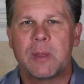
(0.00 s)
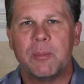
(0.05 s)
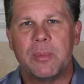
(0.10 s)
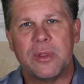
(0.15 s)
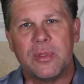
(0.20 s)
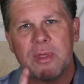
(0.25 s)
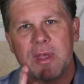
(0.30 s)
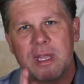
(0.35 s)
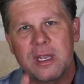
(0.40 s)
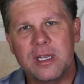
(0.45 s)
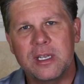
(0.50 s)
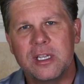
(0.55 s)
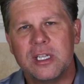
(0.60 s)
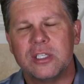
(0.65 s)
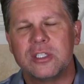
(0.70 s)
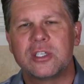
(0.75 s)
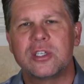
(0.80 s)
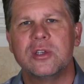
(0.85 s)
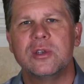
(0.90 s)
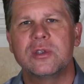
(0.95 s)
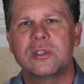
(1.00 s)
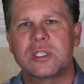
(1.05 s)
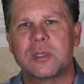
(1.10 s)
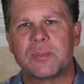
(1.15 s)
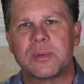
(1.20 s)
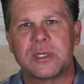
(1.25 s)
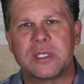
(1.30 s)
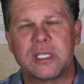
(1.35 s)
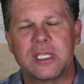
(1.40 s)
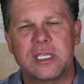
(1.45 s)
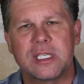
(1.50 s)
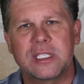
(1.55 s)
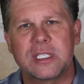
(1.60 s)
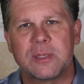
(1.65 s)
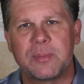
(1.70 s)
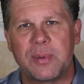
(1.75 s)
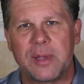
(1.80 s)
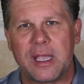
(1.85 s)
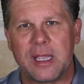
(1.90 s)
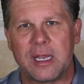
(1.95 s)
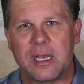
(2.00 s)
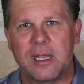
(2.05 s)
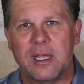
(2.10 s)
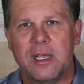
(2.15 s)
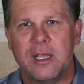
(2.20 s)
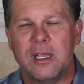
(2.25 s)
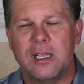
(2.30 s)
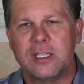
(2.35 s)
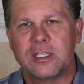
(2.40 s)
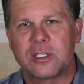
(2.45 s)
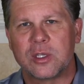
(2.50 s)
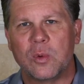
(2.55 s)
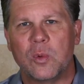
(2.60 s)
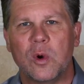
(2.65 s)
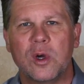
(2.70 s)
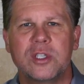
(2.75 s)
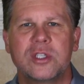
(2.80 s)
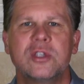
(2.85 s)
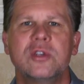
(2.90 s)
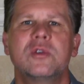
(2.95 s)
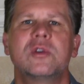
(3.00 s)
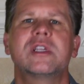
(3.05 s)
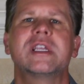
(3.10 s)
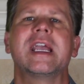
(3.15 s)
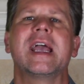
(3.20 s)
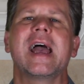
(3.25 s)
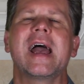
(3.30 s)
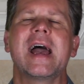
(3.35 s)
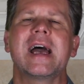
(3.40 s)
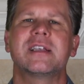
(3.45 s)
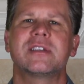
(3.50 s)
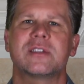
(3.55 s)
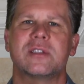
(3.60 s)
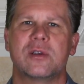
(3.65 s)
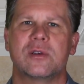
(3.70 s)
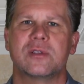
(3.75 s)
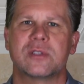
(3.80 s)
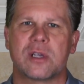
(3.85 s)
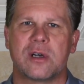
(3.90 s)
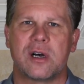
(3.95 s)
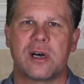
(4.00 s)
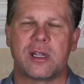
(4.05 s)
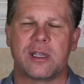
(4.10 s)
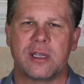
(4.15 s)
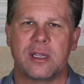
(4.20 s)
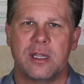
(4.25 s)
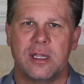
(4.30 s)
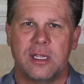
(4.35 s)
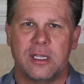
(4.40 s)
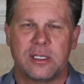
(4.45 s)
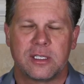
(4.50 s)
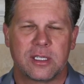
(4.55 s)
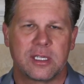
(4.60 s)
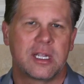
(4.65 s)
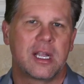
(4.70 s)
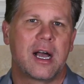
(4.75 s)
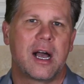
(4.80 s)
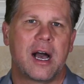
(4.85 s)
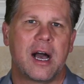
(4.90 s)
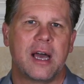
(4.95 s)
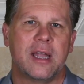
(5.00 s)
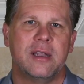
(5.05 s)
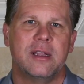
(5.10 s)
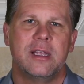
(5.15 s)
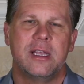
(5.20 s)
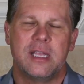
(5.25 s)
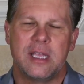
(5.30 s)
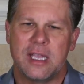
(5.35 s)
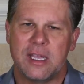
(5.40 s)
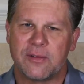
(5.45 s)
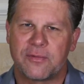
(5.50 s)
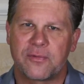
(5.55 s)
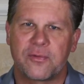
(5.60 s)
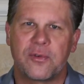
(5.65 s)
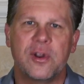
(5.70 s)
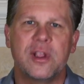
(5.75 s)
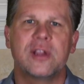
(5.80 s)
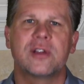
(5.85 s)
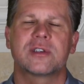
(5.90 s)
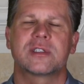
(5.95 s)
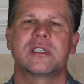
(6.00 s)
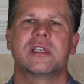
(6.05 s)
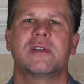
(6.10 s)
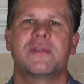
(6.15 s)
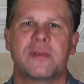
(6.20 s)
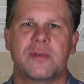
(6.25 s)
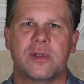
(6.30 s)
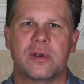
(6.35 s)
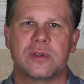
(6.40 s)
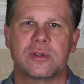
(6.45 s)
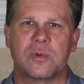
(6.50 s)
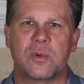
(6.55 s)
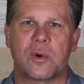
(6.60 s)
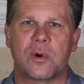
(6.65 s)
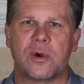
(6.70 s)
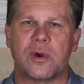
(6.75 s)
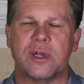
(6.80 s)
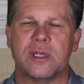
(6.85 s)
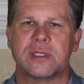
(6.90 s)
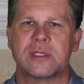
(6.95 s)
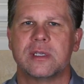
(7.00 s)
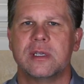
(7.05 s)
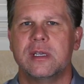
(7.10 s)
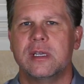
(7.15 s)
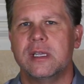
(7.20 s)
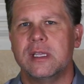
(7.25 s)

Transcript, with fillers: But then choose to participate. So once you cast those on to God, and free yourself of those worries.